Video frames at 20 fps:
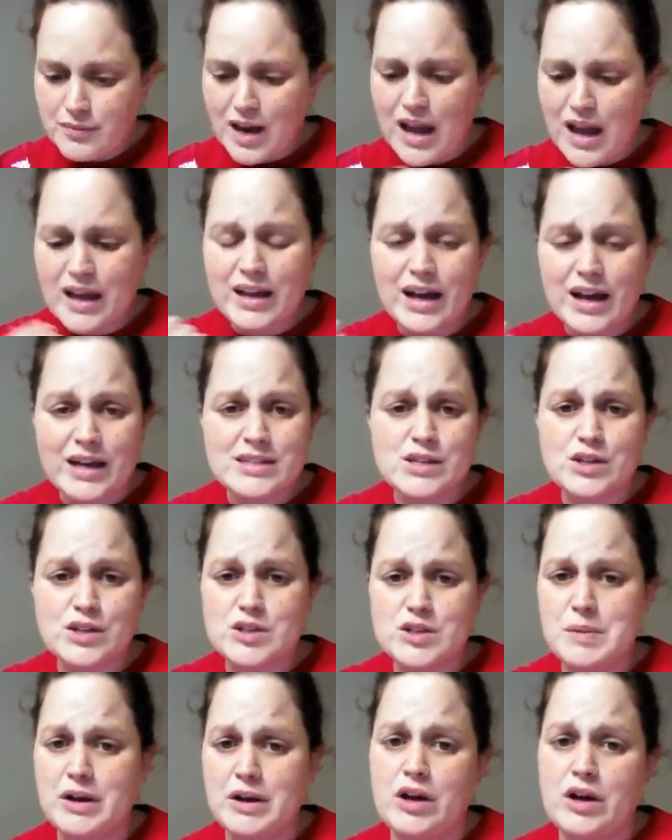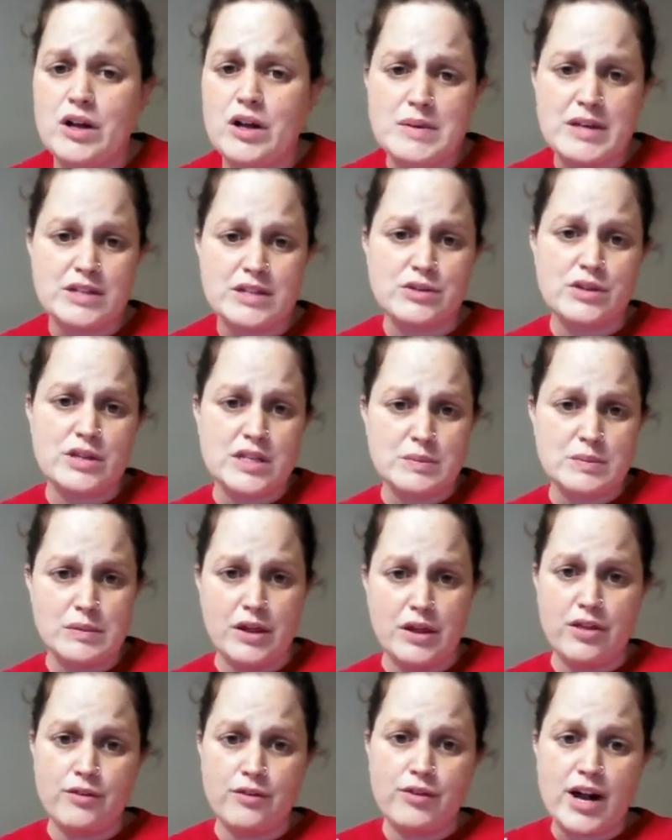And God's also been calling me into this
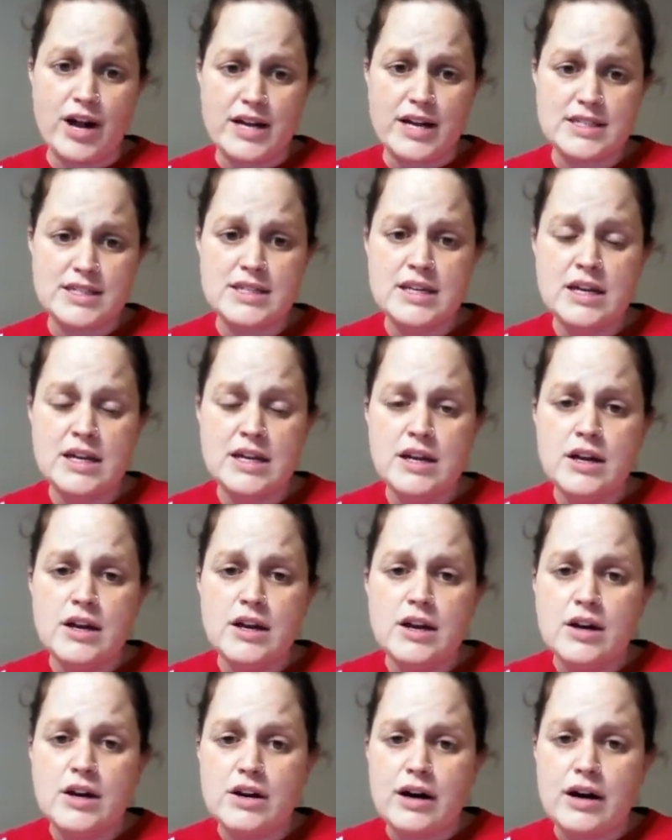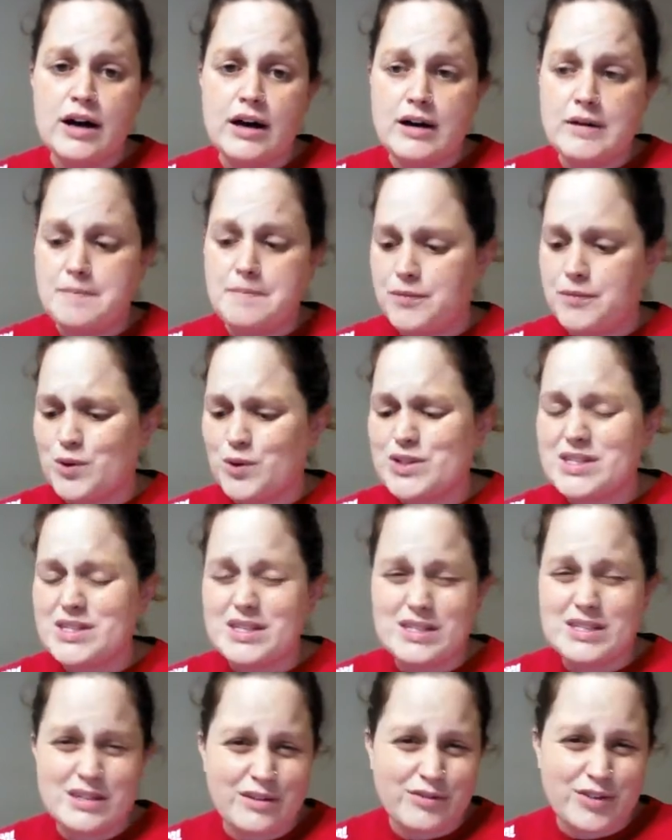month of rest, or
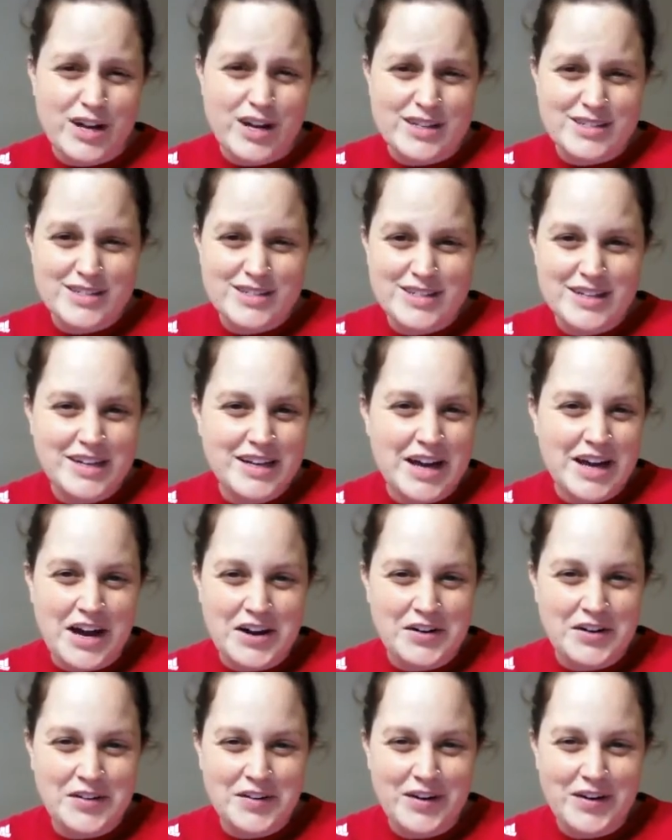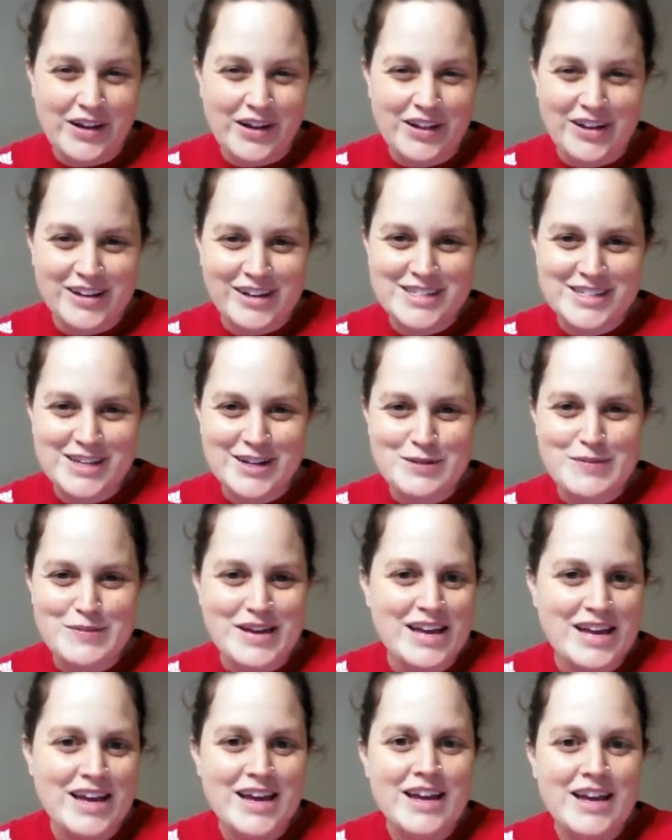season of rest. I don't know how long it's going to
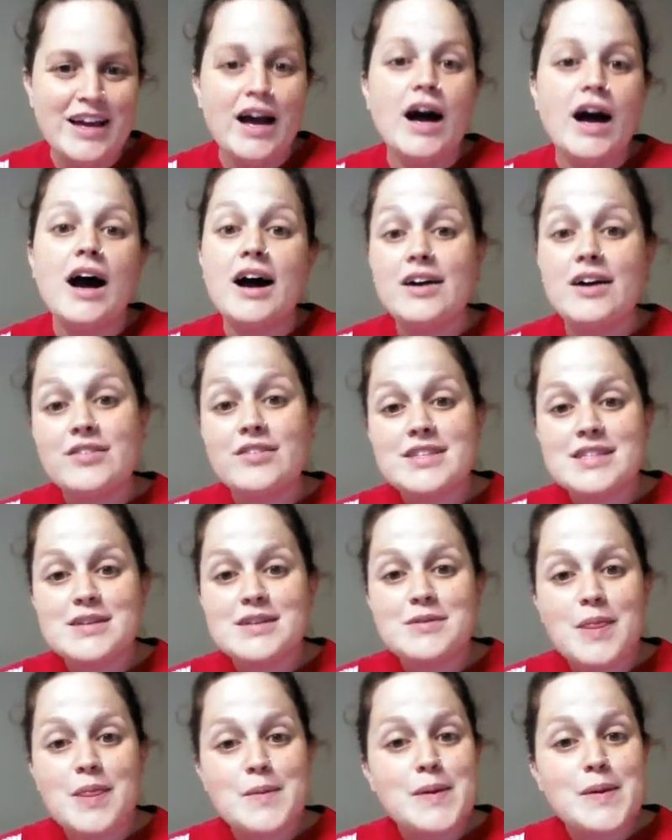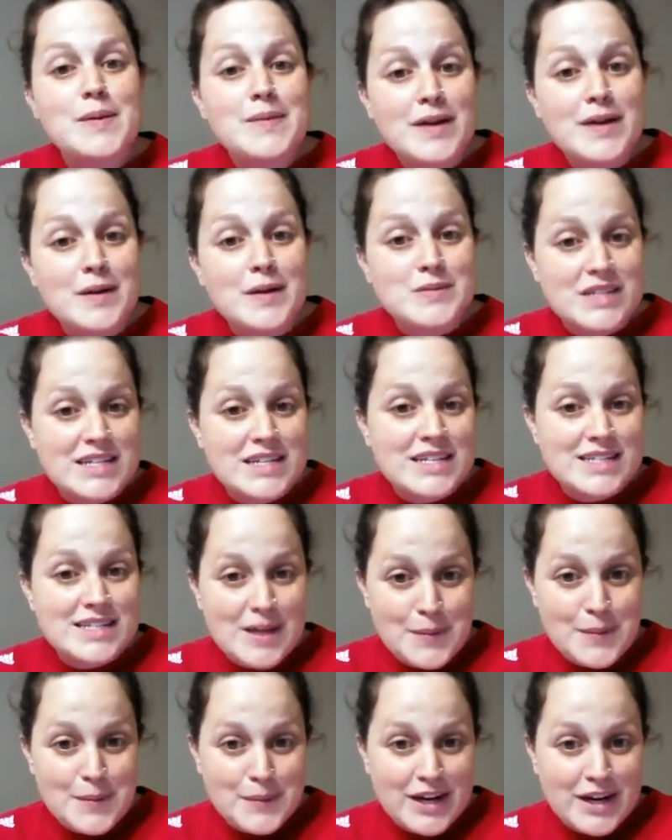be. Obviously, when the baby comes in
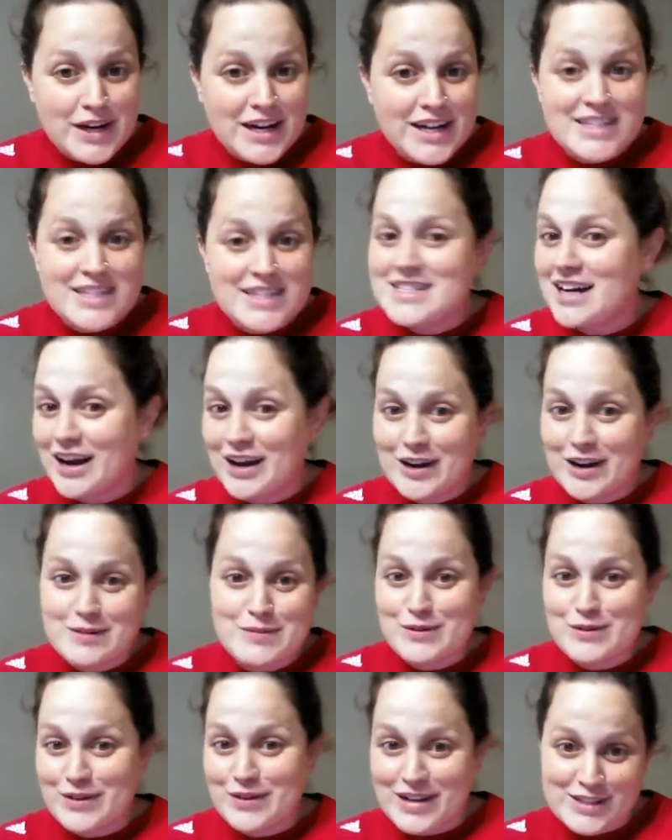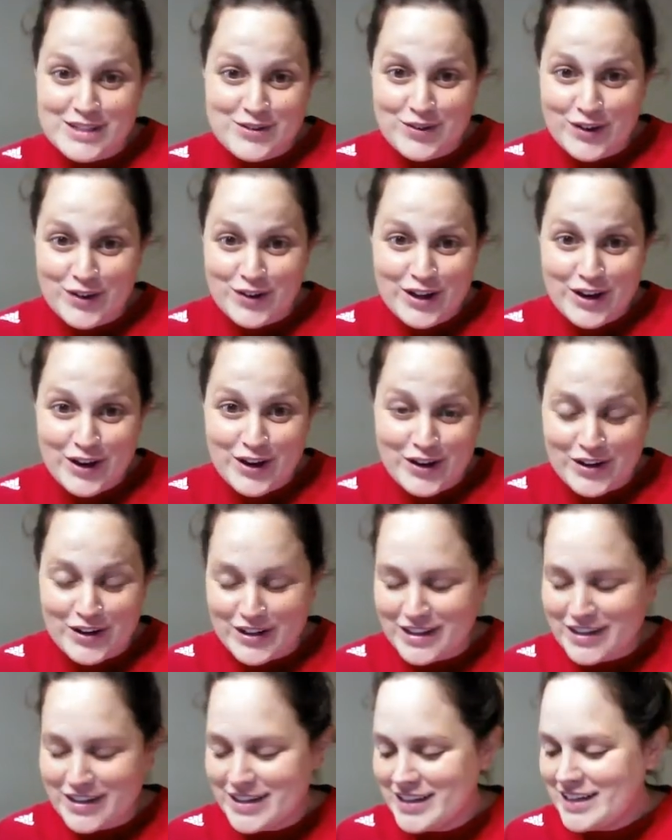December, it's not going to be restful at
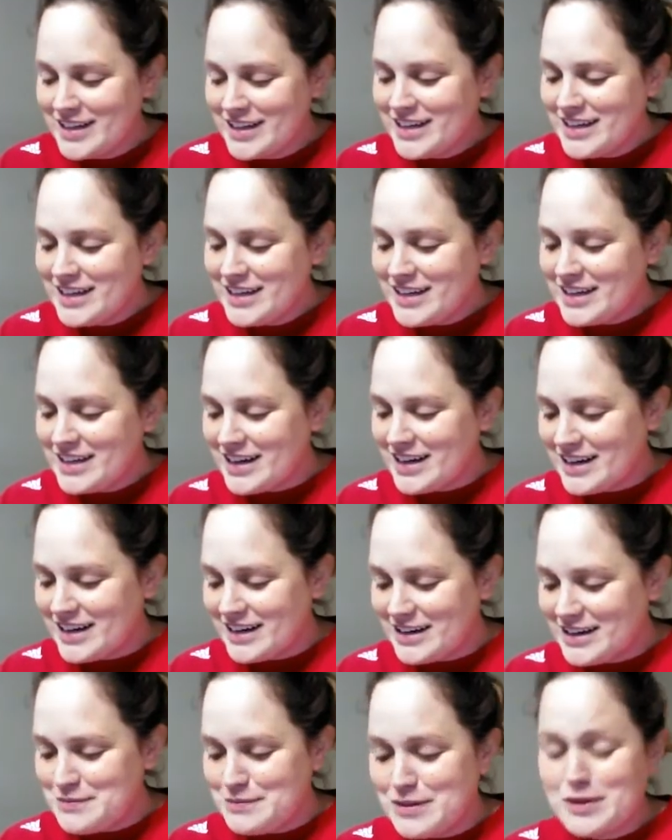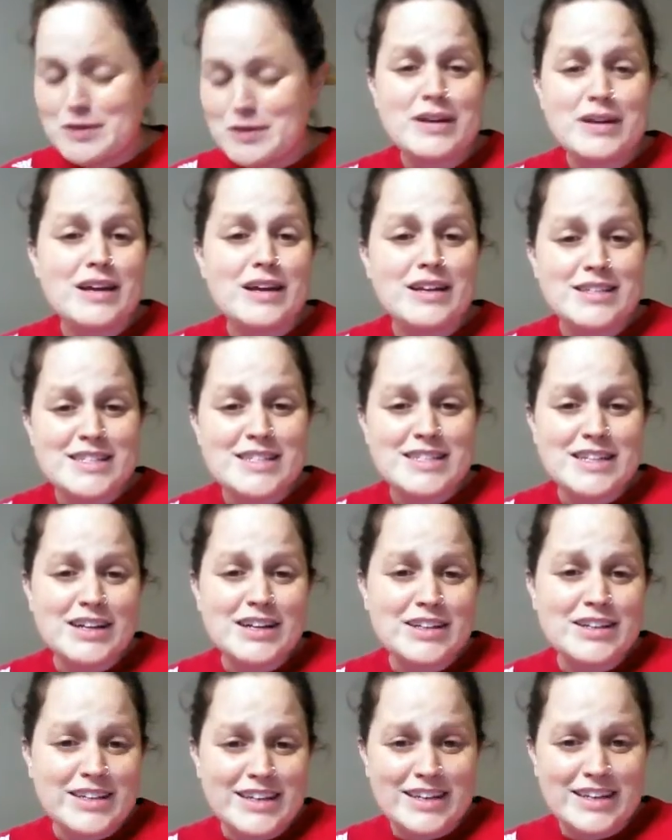all. It'll be
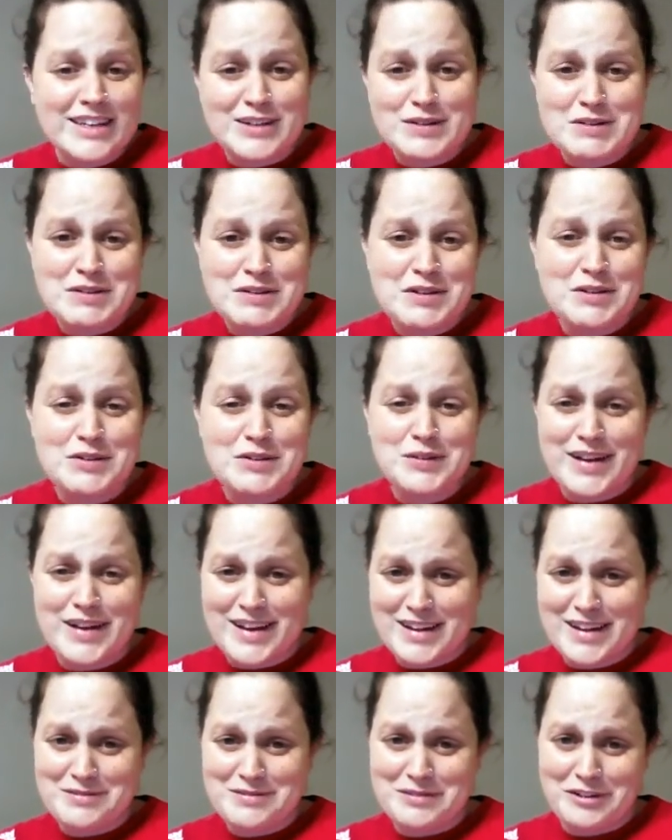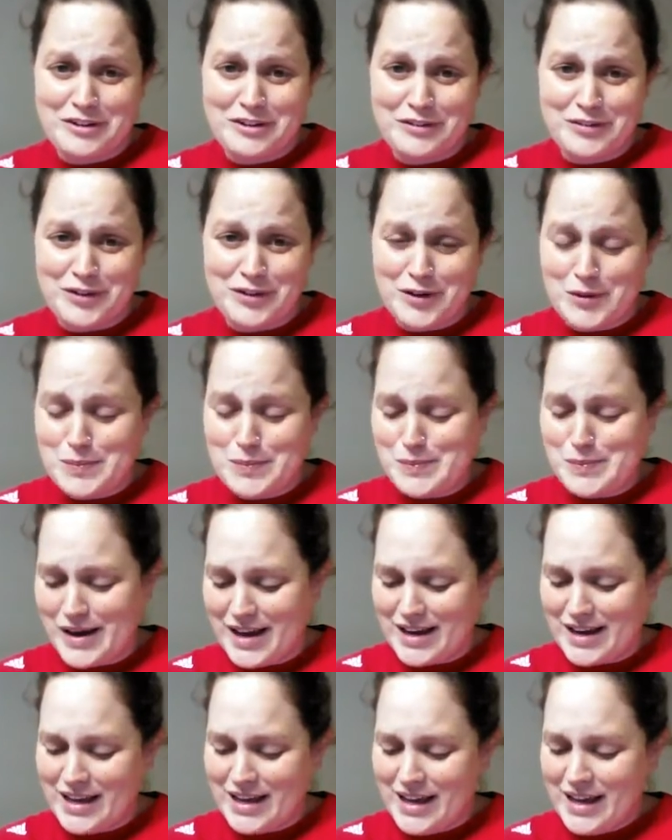snuggly and great and wonderful,
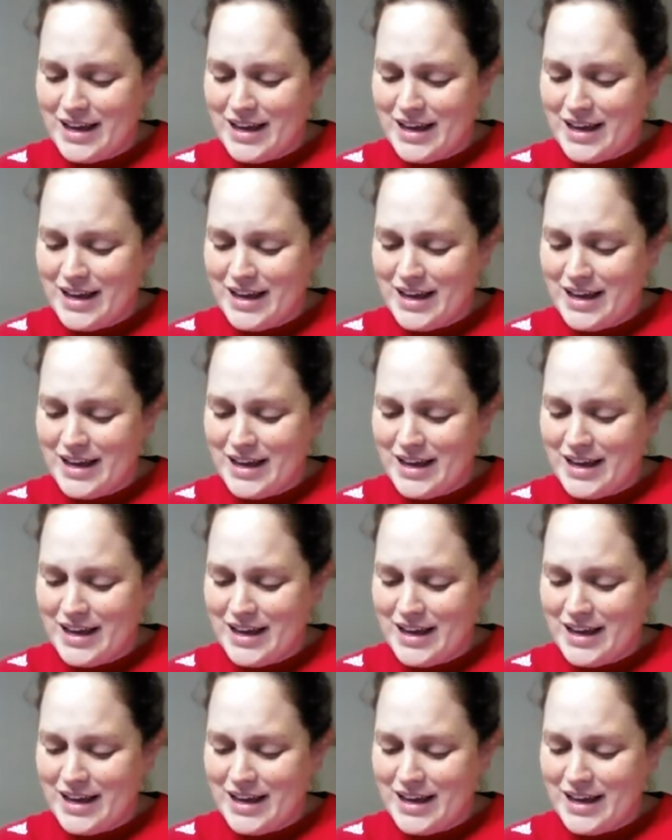but